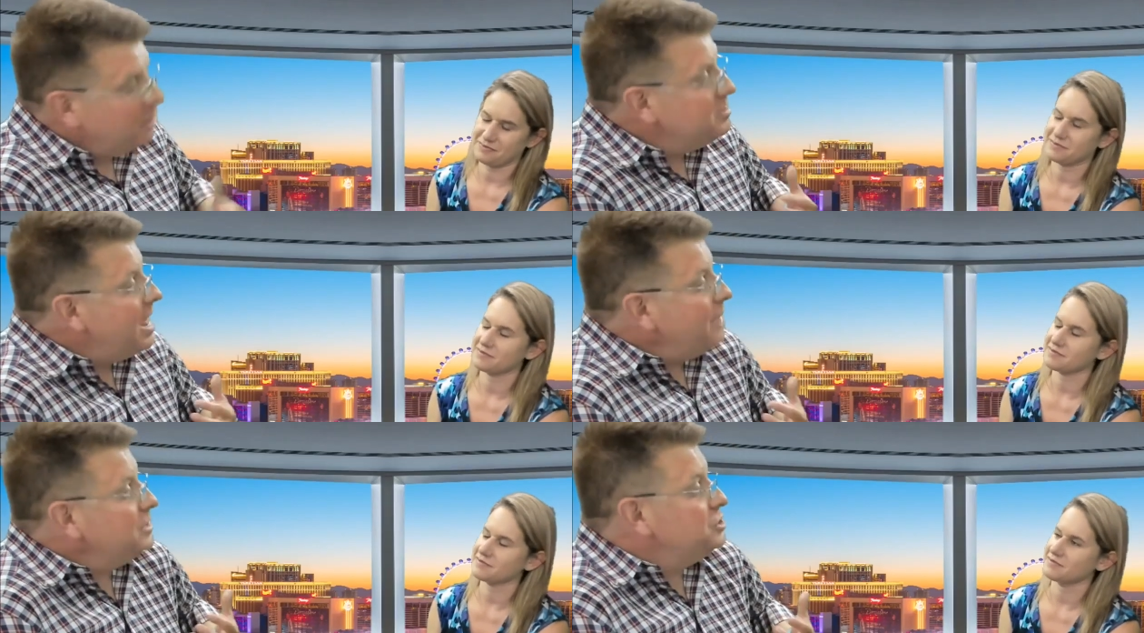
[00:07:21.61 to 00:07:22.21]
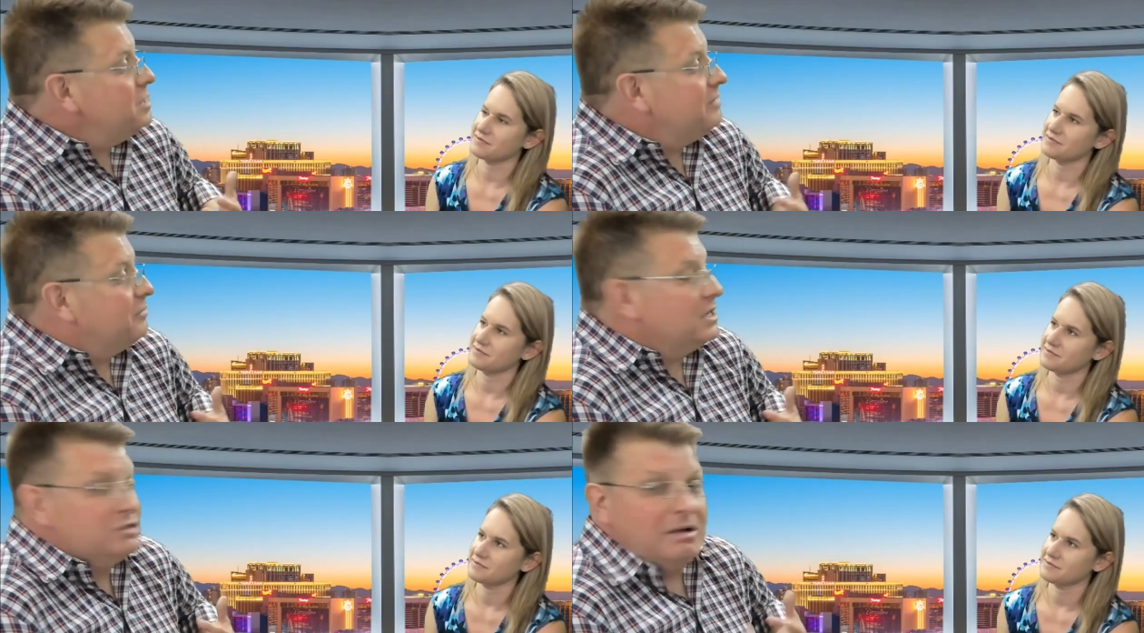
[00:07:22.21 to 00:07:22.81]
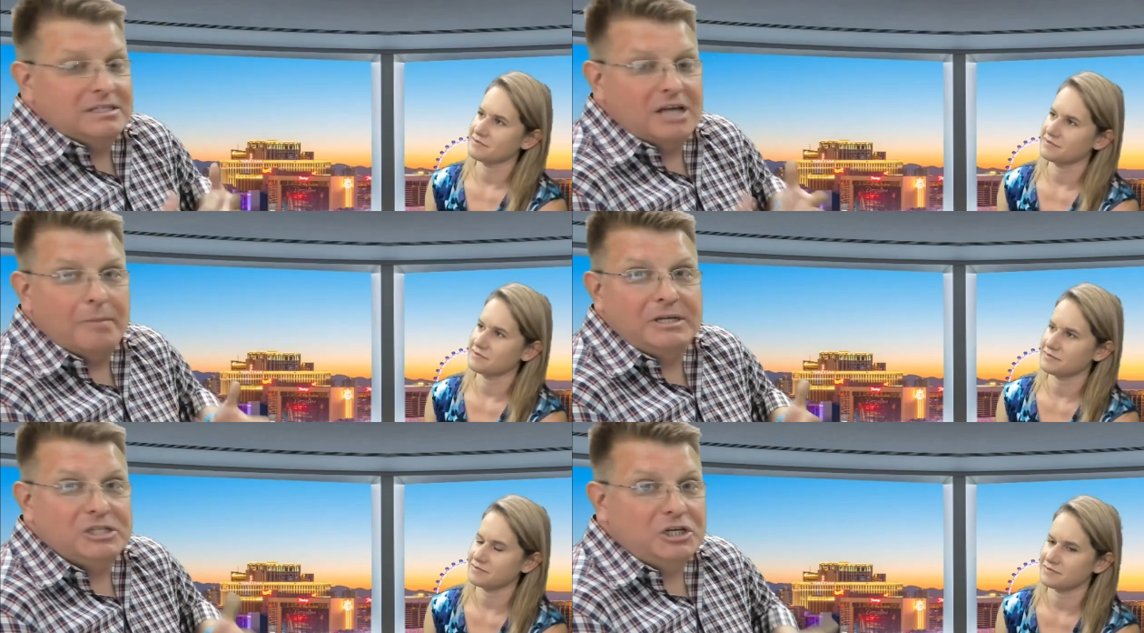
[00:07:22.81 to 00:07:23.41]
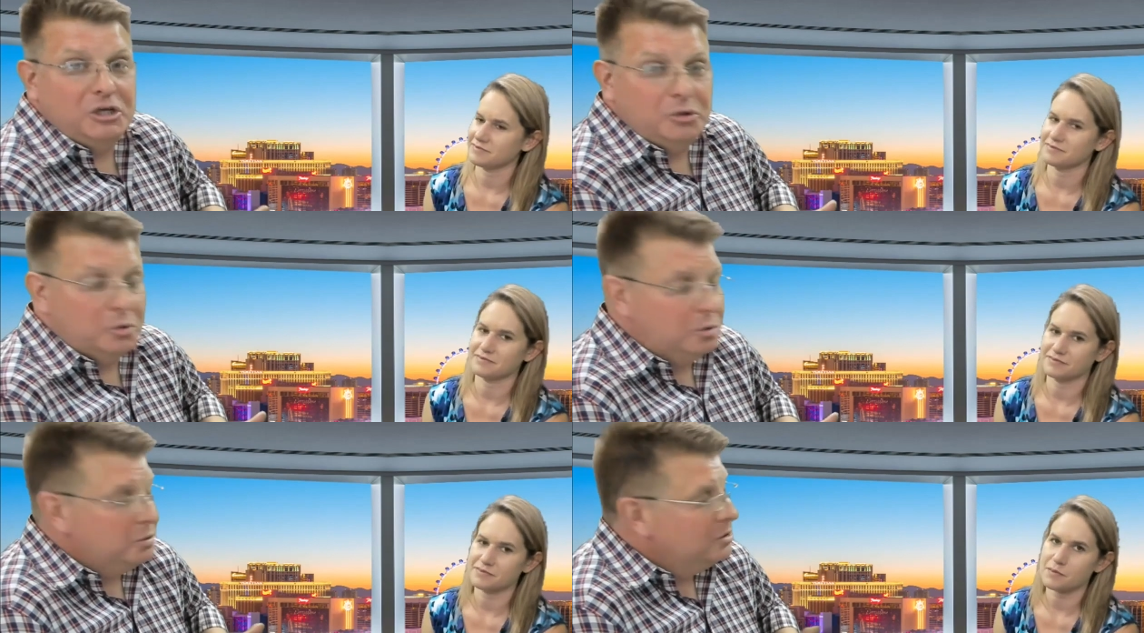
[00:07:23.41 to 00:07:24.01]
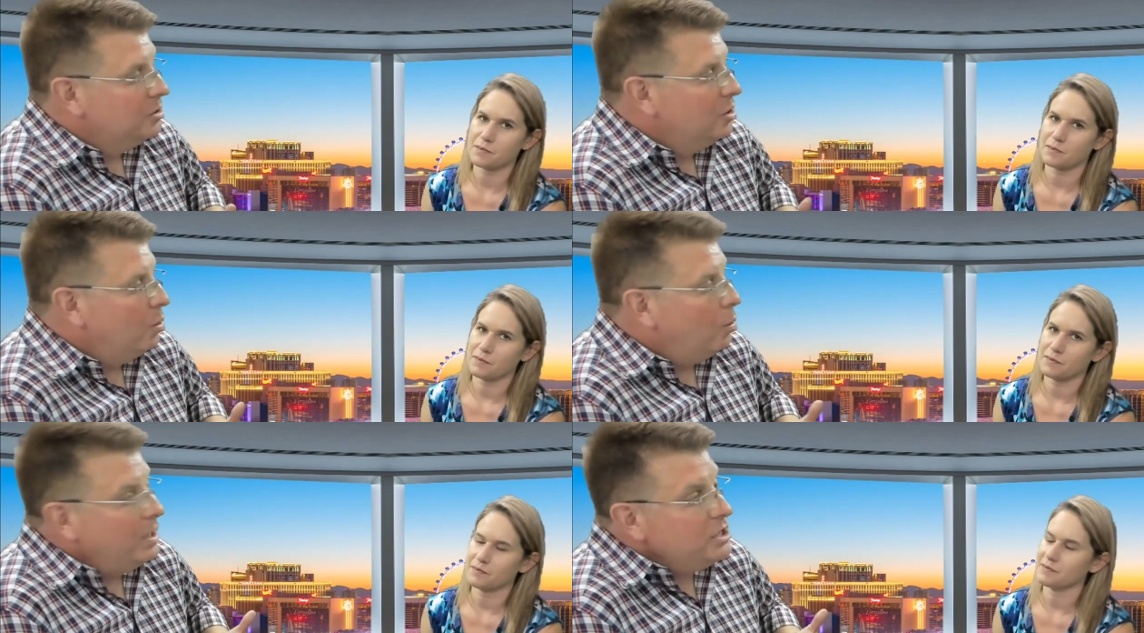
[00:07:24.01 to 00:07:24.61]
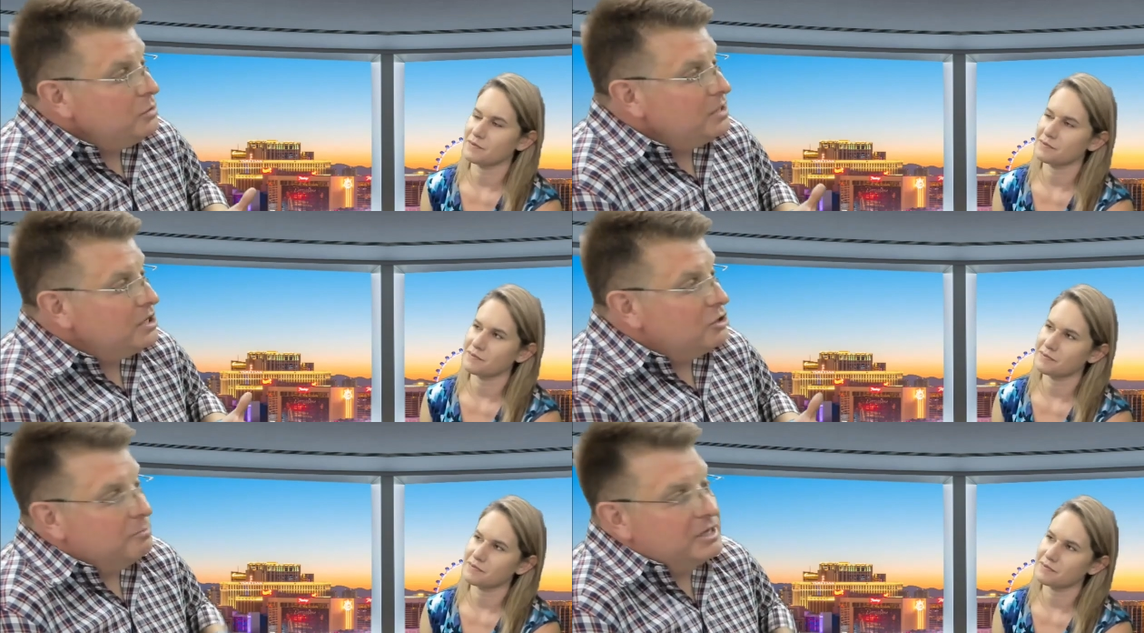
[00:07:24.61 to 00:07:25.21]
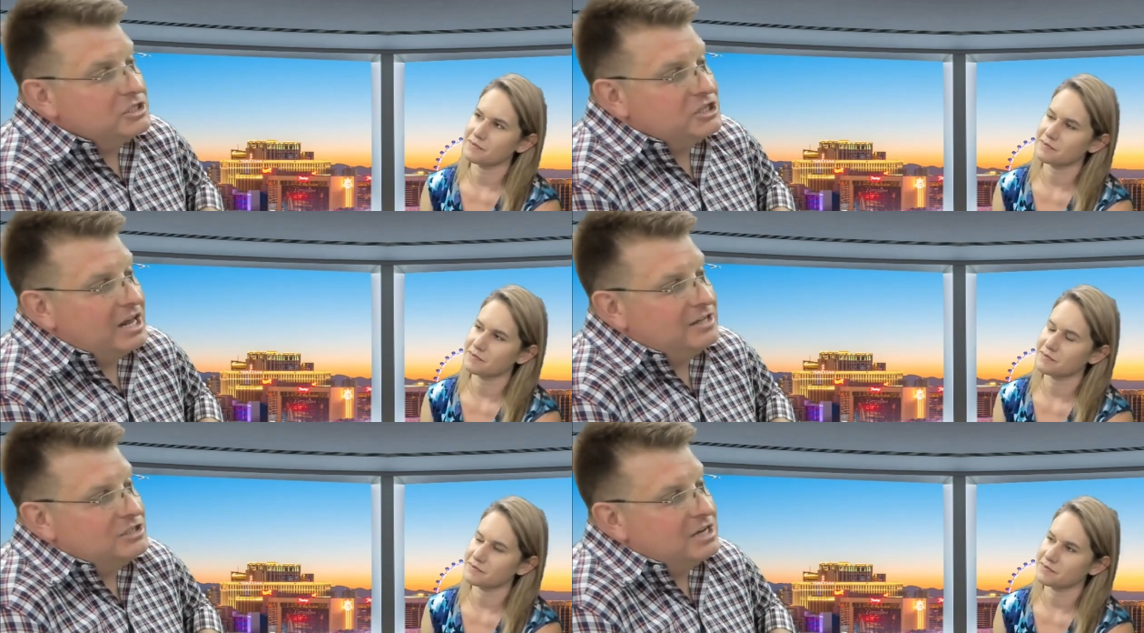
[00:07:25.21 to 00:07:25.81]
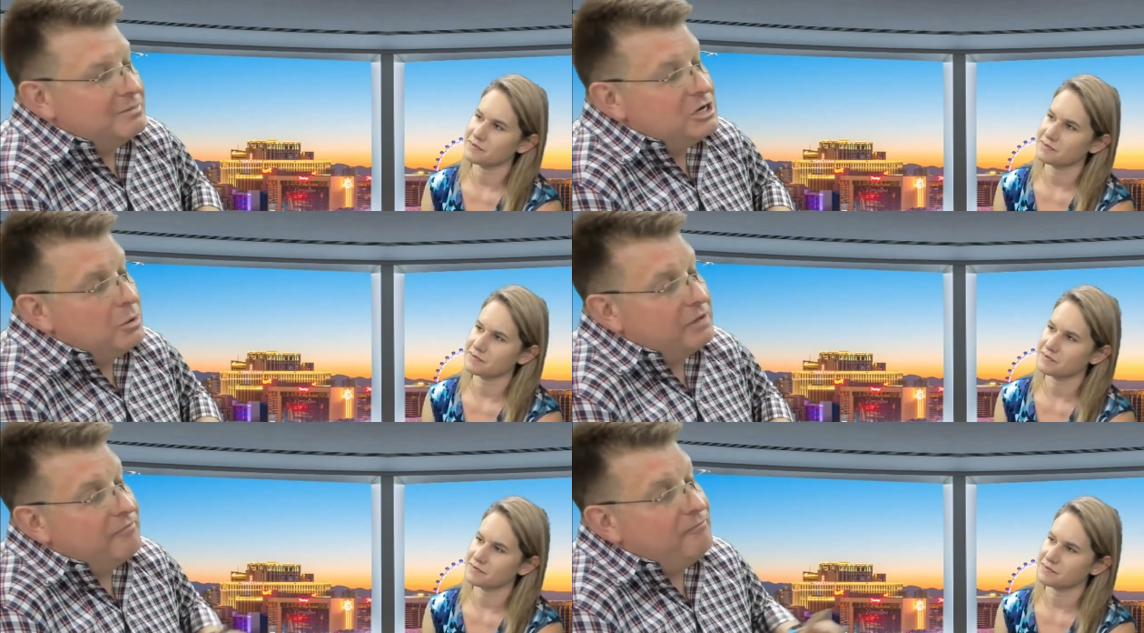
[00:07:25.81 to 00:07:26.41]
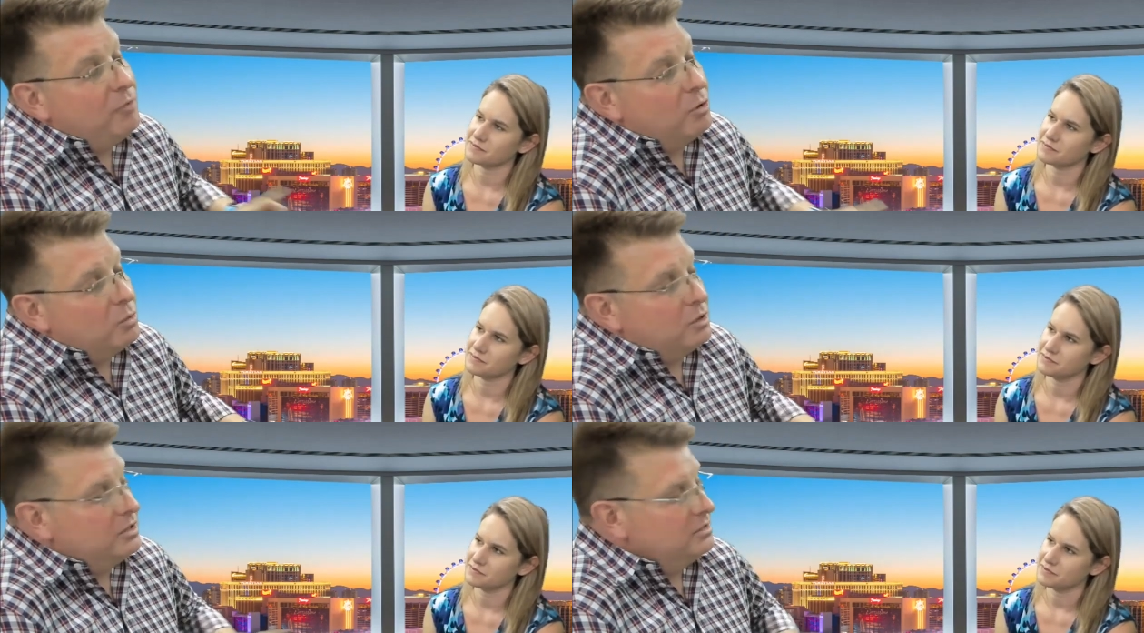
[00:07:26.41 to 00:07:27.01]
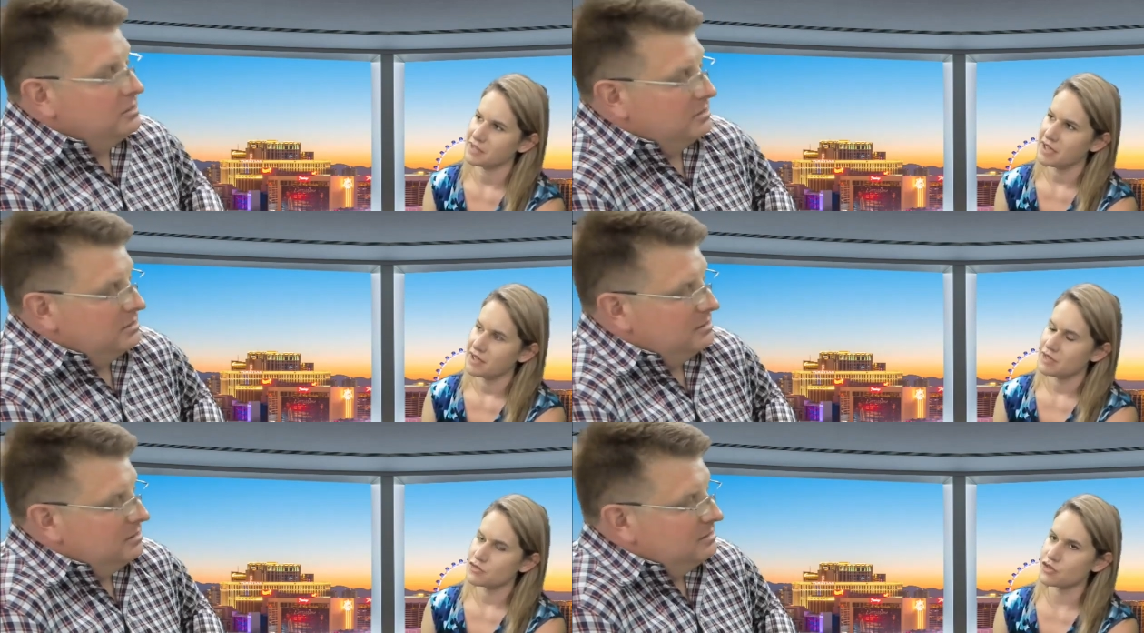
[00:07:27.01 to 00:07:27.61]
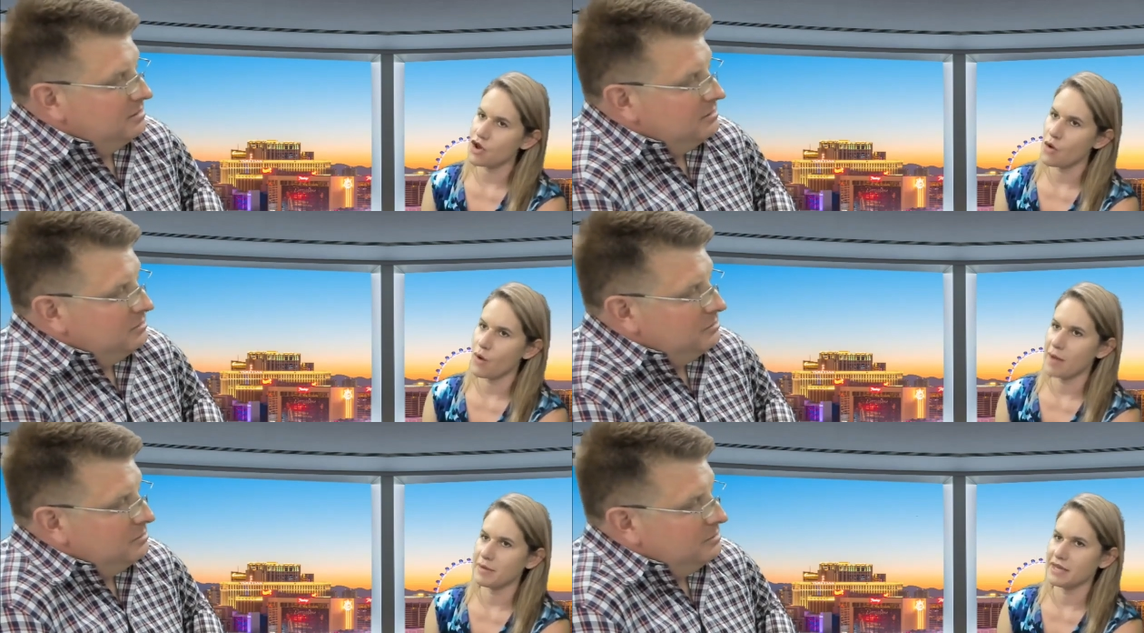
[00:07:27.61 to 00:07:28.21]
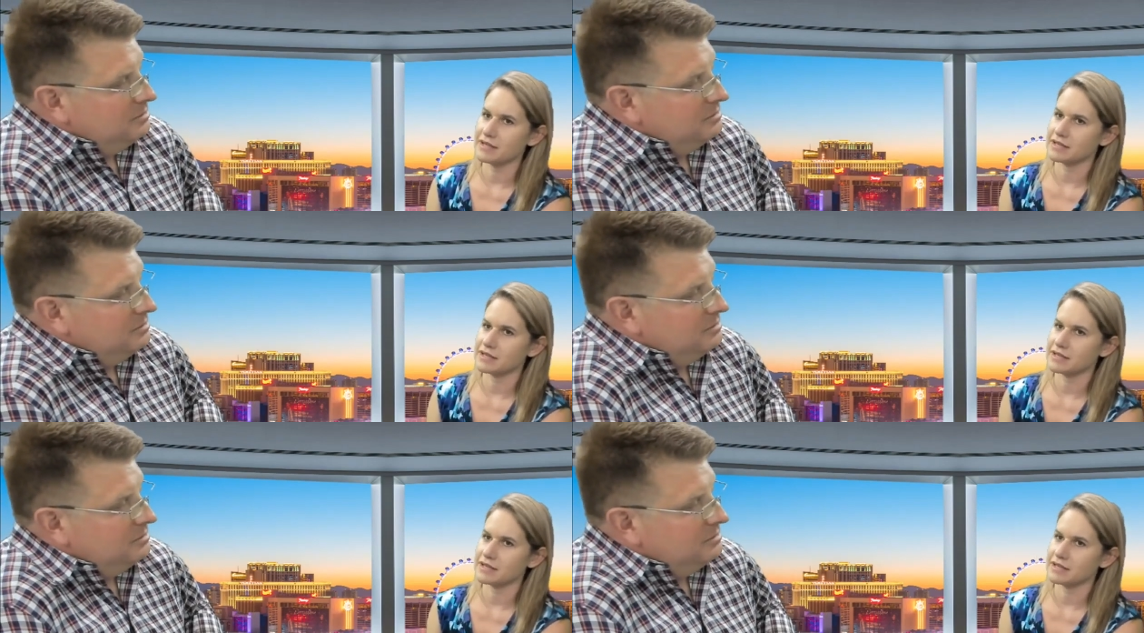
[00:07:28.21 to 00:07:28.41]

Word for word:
Speaker 1: now that you have restaurants coming to you, what do you think your biggest challenge is going to be going forward?
Speaker 2: So, I mean,